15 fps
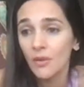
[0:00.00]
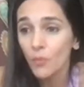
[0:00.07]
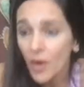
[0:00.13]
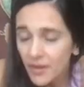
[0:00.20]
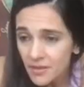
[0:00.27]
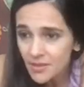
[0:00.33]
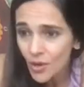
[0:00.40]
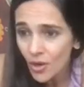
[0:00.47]
I
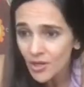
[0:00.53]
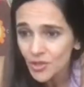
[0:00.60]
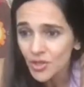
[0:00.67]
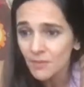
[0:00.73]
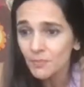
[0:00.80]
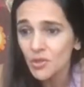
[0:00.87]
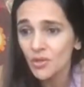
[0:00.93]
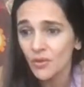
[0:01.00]
then won a
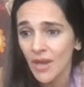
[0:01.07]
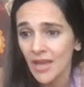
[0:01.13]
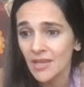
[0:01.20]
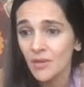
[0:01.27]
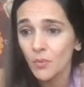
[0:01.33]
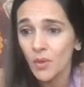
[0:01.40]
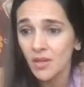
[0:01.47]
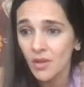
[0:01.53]
scholarship to
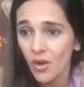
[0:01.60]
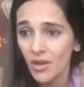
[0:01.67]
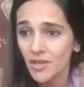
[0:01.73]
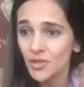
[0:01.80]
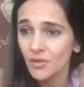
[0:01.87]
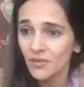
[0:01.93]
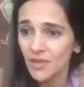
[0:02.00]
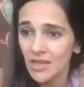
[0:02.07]
United World
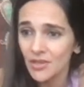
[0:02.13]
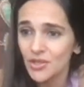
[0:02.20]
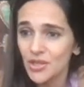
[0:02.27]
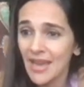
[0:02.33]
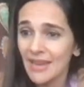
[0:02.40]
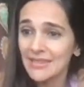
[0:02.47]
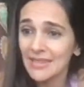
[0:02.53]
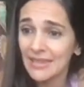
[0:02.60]
College of the
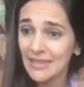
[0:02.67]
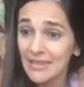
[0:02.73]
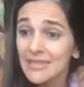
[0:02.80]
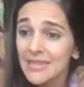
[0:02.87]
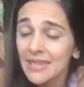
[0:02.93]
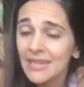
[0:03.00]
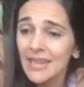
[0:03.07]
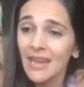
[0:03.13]
Adriatic
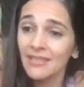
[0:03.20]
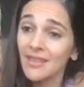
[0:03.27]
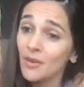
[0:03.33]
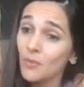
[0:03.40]
in Italy.